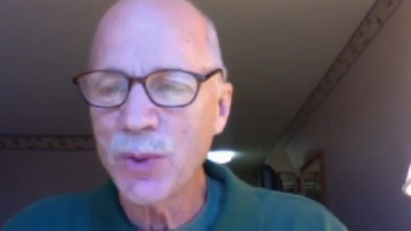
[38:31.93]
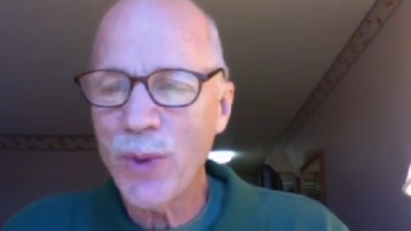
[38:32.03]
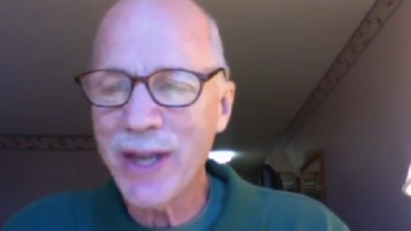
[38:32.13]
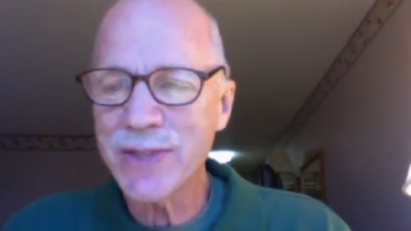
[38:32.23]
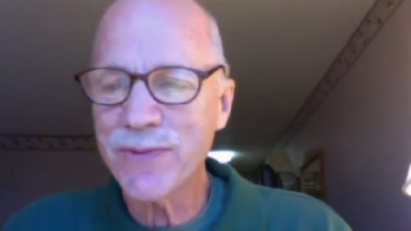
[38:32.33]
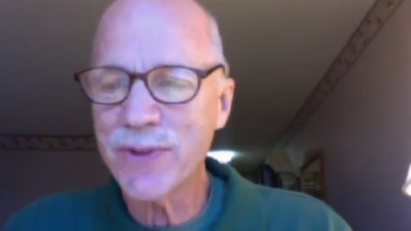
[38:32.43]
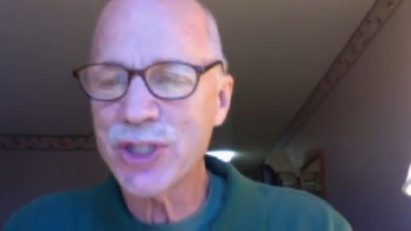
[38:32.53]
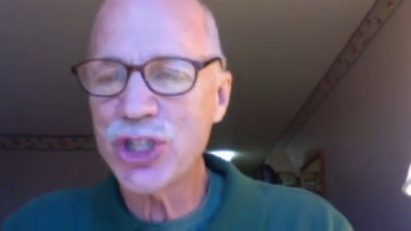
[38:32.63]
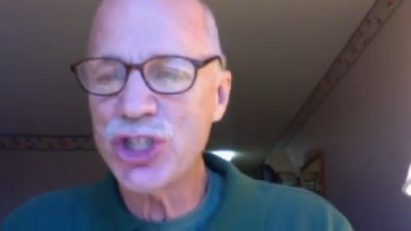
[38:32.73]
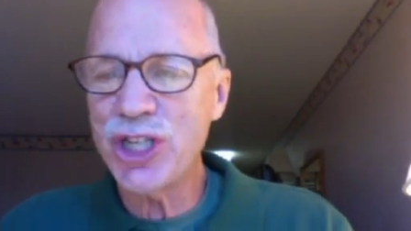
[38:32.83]
West
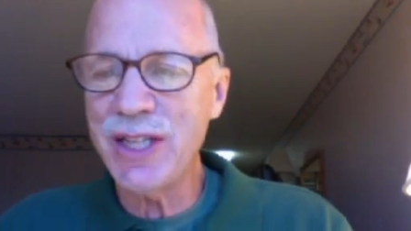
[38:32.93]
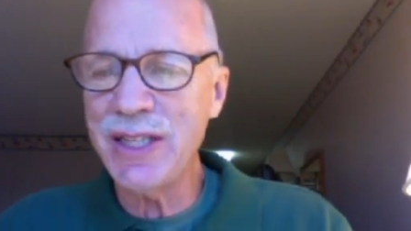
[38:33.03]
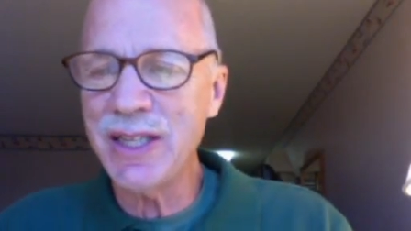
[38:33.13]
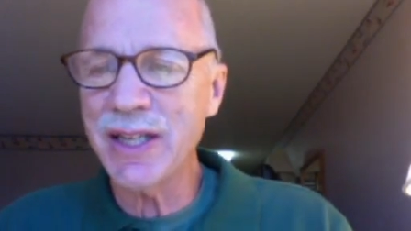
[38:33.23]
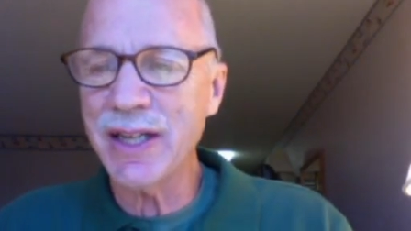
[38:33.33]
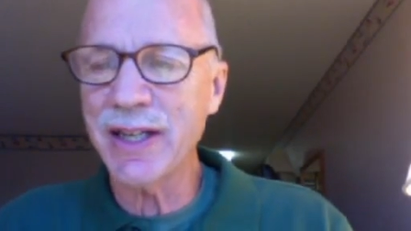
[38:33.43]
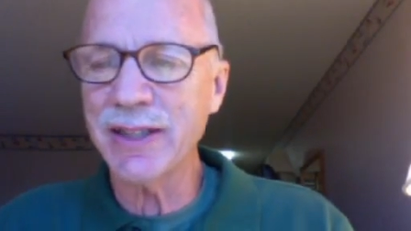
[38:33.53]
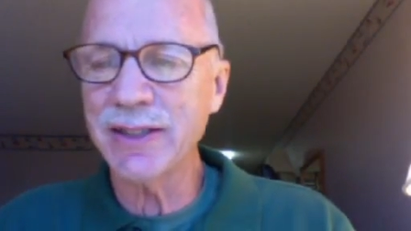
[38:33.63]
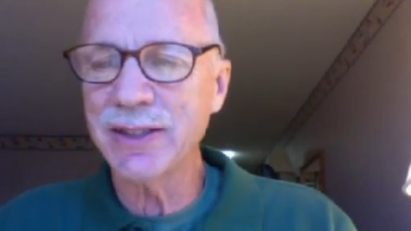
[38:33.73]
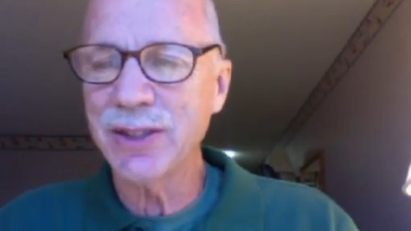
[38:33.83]

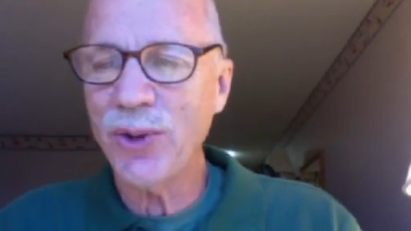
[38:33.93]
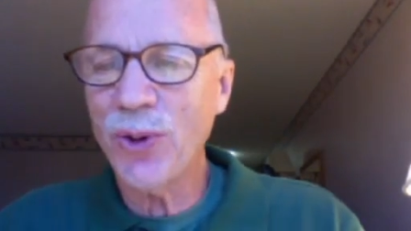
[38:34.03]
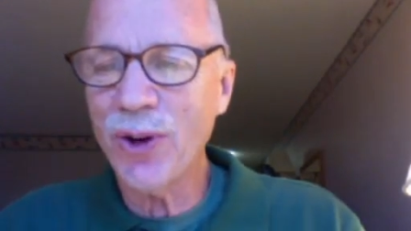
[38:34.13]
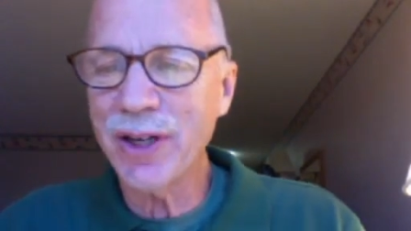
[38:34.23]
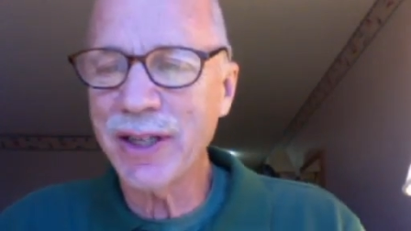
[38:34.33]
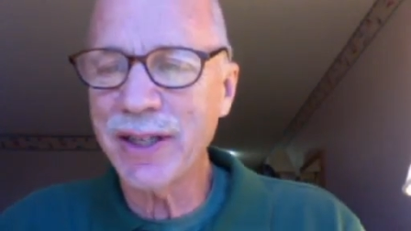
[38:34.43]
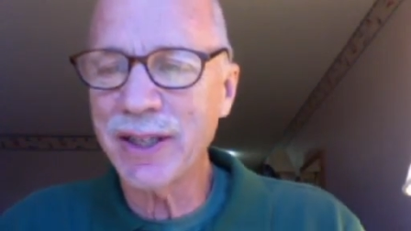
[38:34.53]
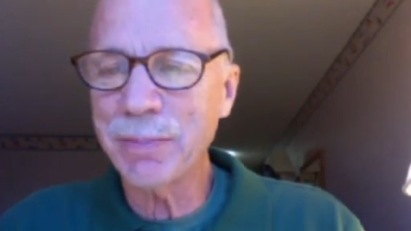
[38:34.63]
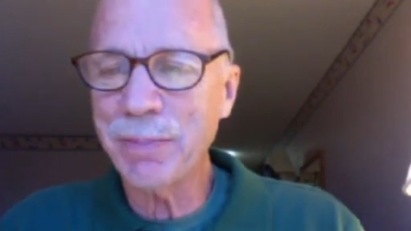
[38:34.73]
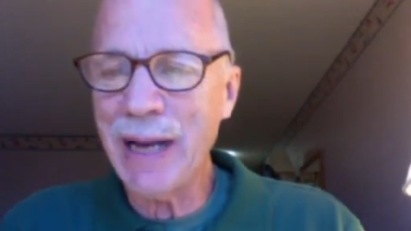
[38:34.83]
Virginia,
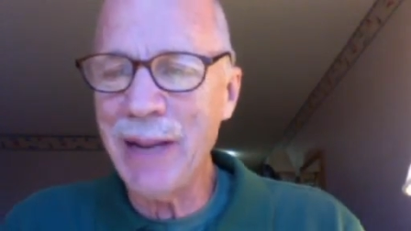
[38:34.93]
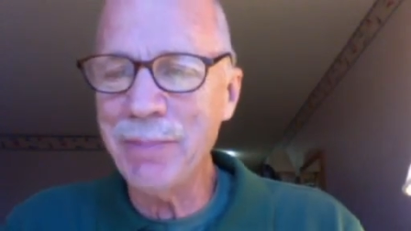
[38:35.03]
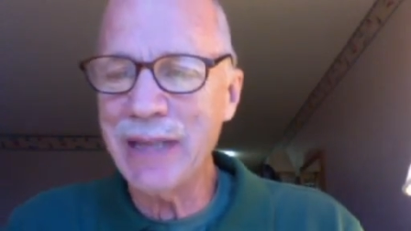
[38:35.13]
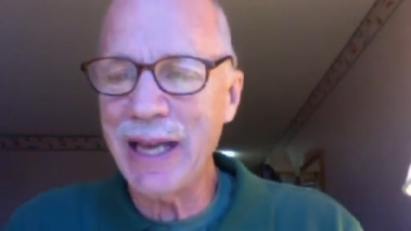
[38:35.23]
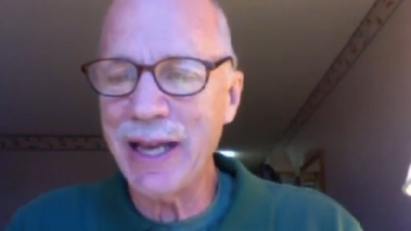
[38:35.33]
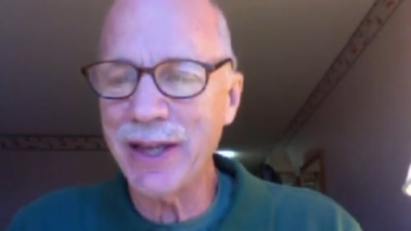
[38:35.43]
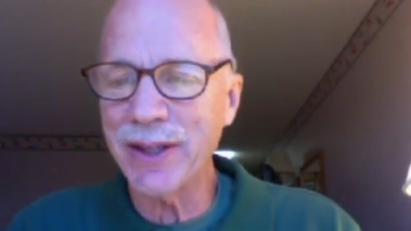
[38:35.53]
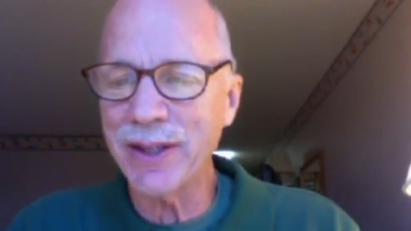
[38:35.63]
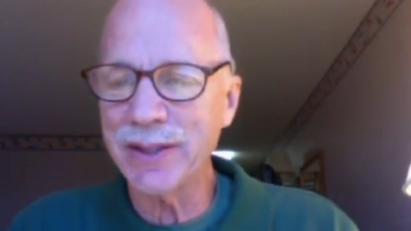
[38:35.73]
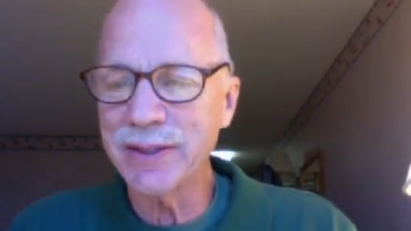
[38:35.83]
Oregon,
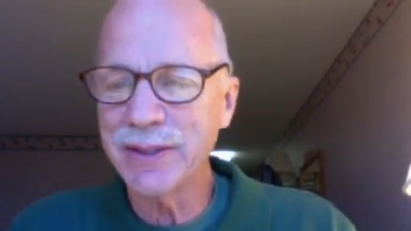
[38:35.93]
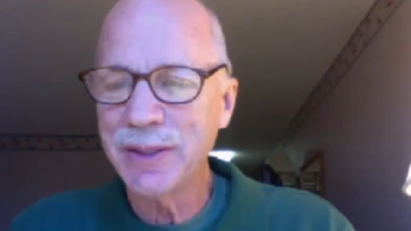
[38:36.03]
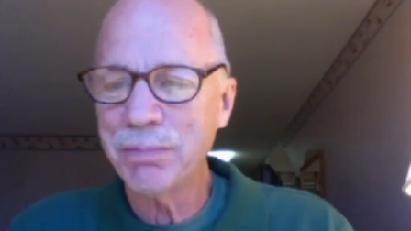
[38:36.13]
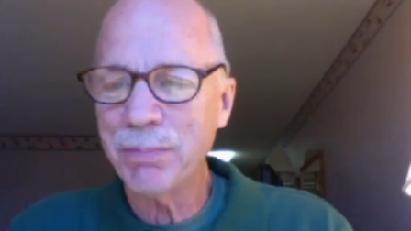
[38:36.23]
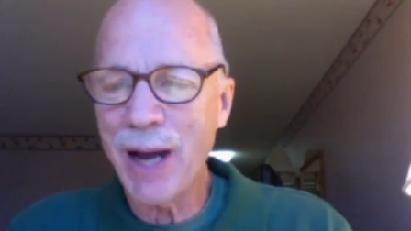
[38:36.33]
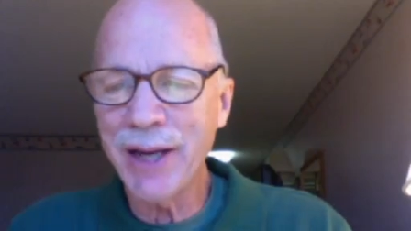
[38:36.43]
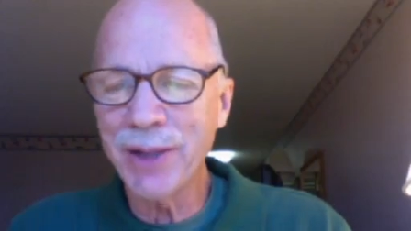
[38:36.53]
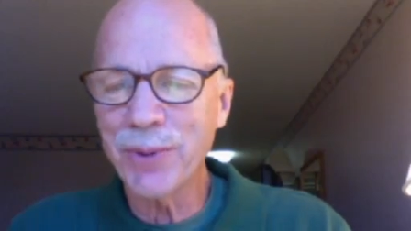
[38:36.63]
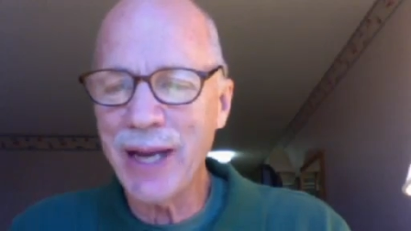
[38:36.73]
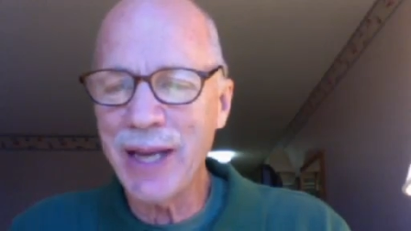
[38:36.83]
Palmdale,
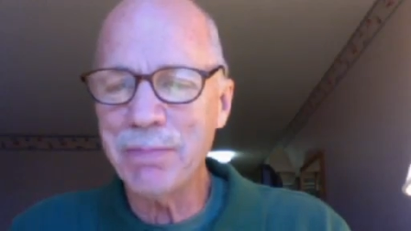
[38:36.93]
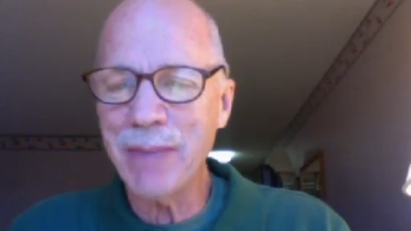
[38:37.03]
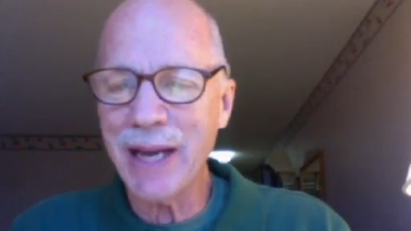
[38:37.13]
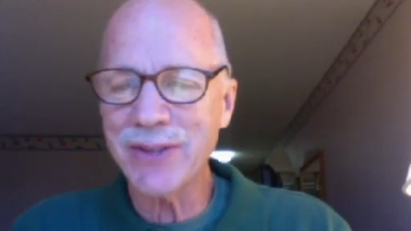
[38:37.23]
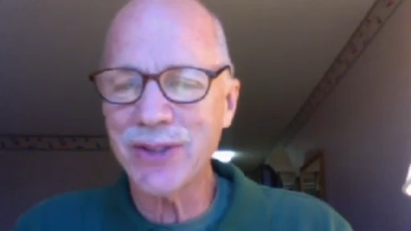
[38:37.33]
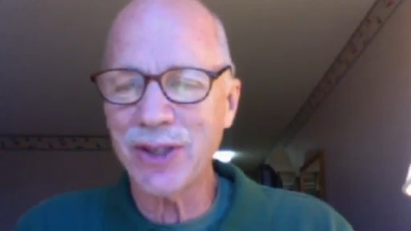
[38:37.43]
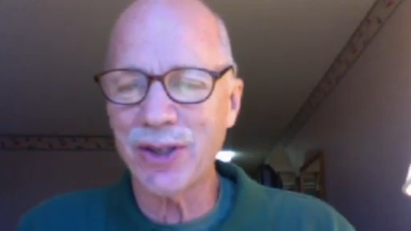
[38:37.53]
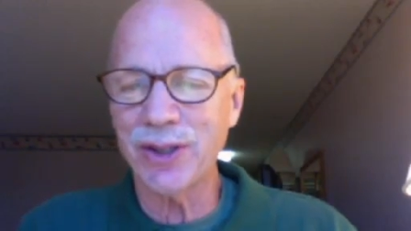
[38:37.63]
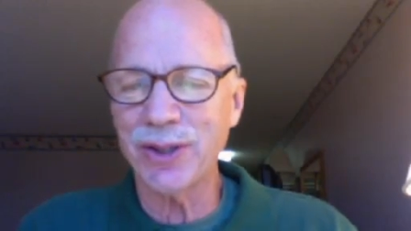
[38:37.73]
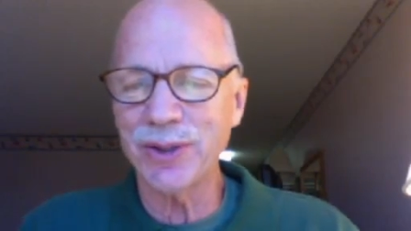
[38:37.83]
Monterey,
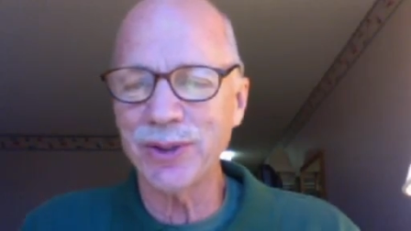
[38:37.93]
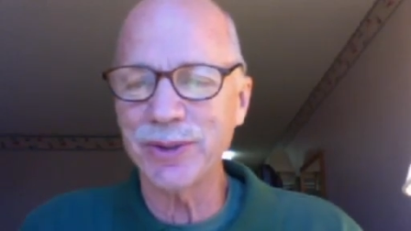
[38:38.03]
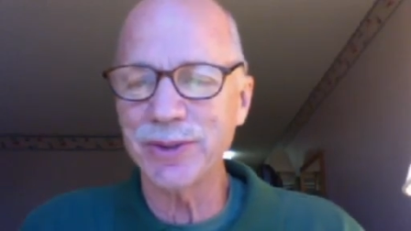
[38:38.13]
Mexico,